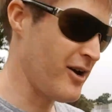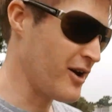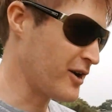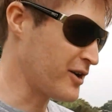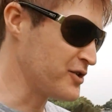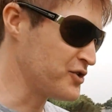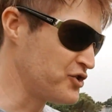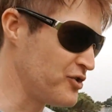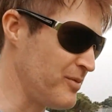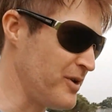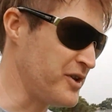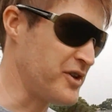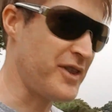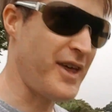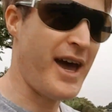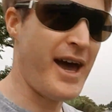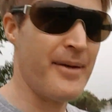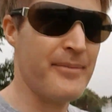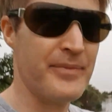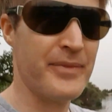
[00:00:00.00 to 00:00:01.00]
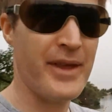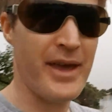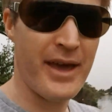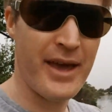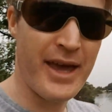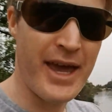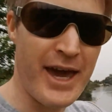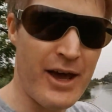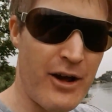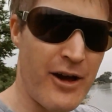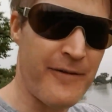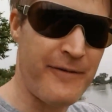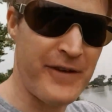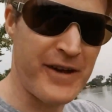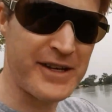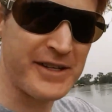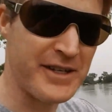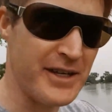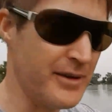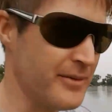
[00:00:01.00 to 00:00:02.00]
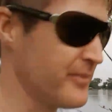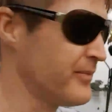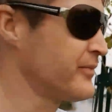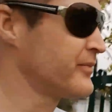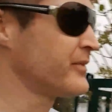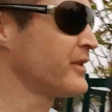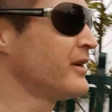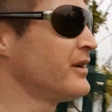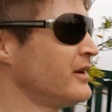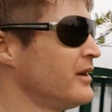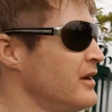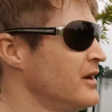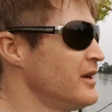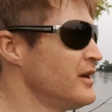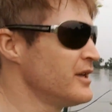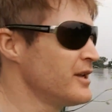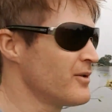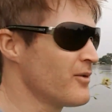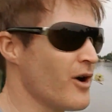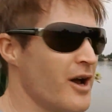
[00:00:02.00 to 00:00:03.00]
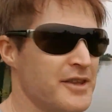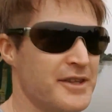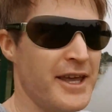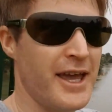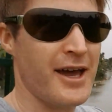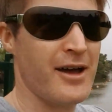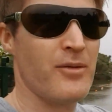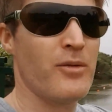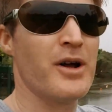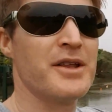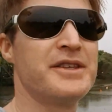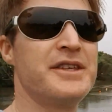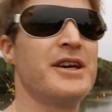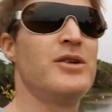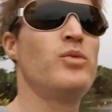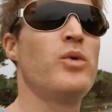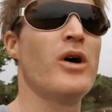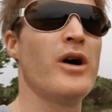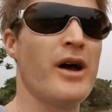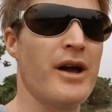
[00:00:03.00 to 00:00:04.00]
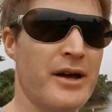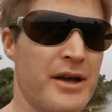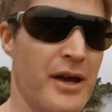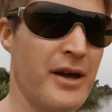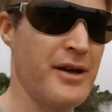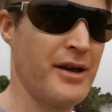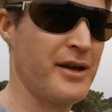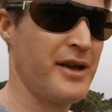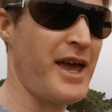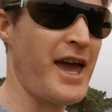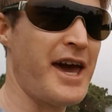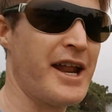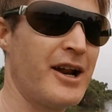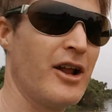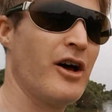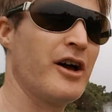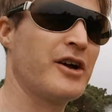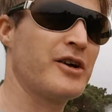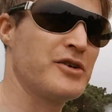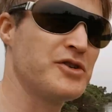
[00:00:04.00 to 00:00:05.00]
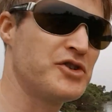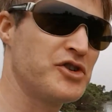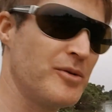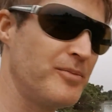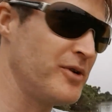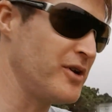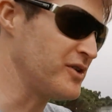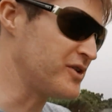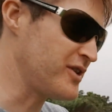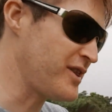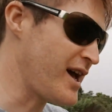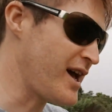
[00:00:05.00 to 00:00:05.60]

did I contribute to that, how did I fix it. You write down what did work, how did I contribute